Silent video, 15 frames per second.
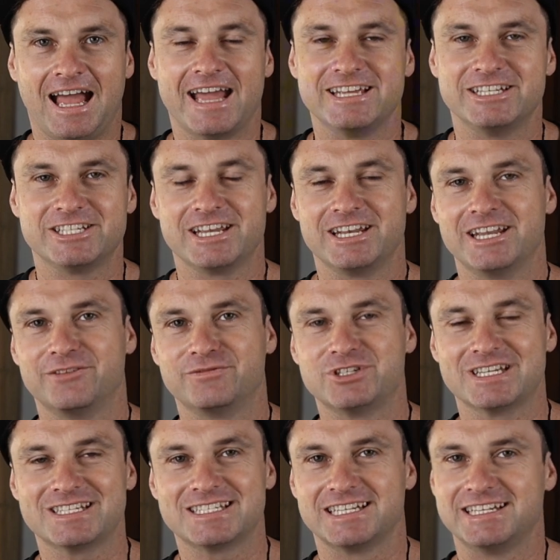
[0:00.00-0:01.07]
HeyGen have
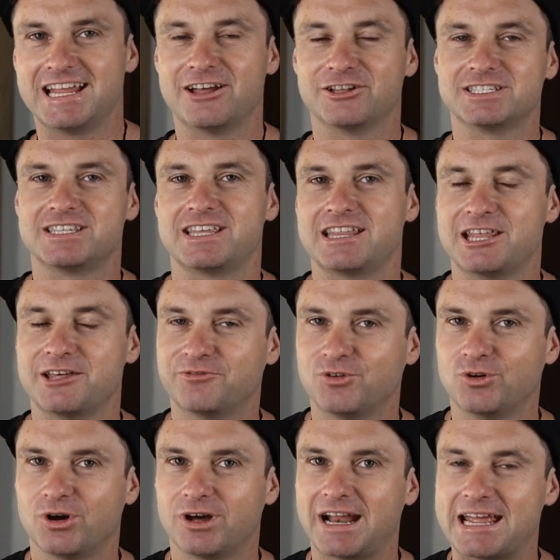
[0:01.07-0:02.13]
just announced that they've
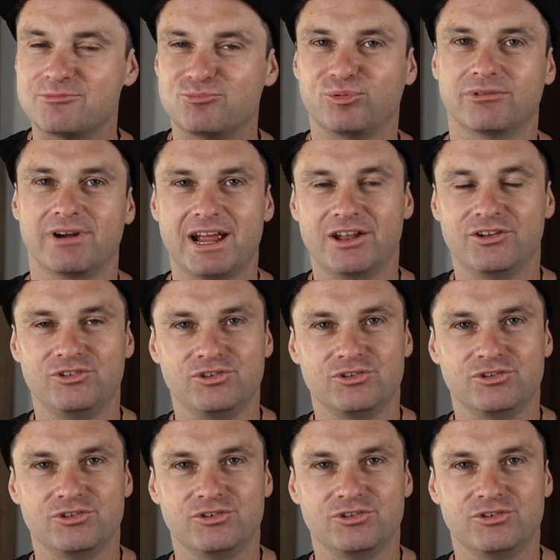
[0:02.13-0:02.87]
got a brand